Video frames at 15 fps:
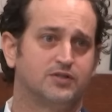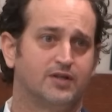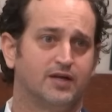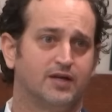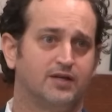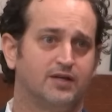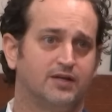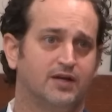that I
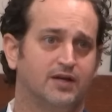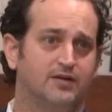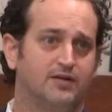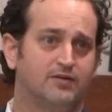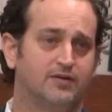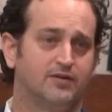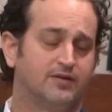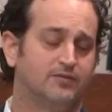could get
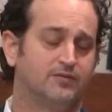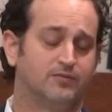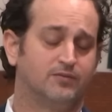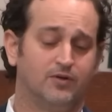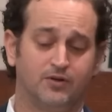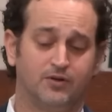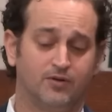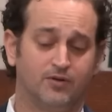like a
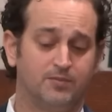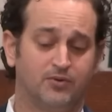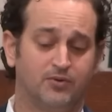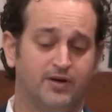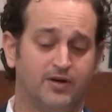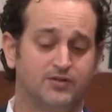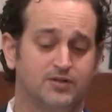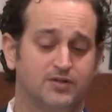really great
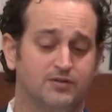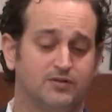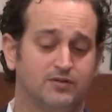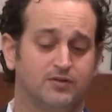price at a